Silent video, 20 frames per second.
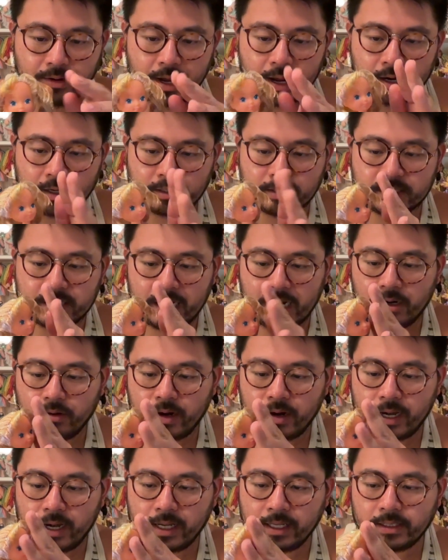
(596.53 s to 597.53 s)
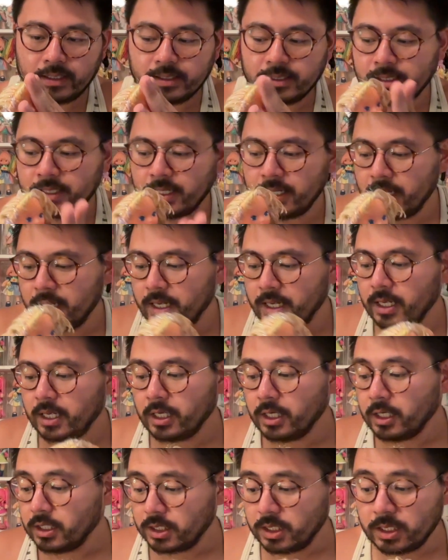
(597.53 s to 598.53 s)
hairstyle-wise,
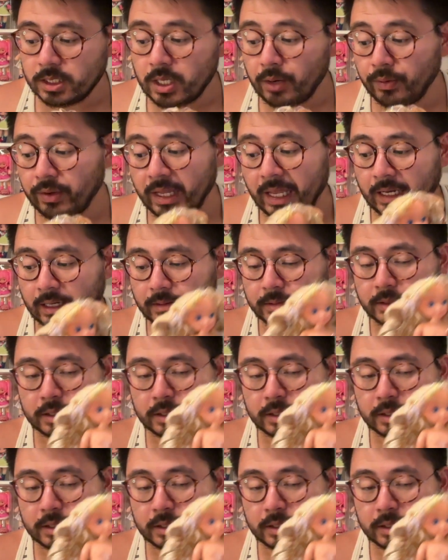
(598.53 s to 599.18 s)
She's going in.